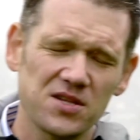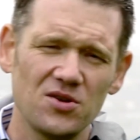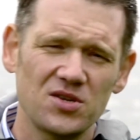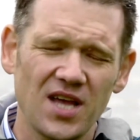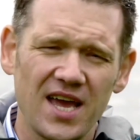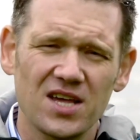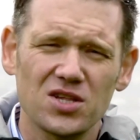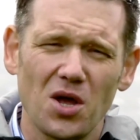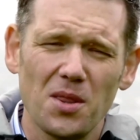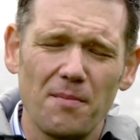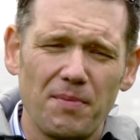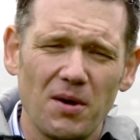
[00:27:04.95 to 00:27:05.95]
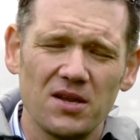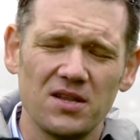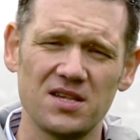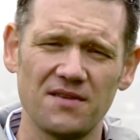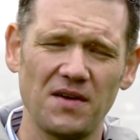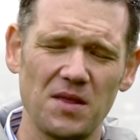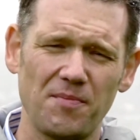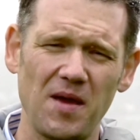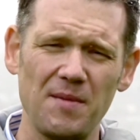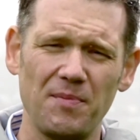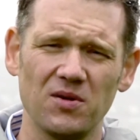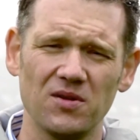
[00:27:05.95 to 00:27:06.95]
takes on the burdens of other
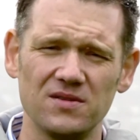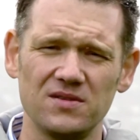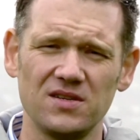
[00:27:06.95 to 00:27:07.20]
people.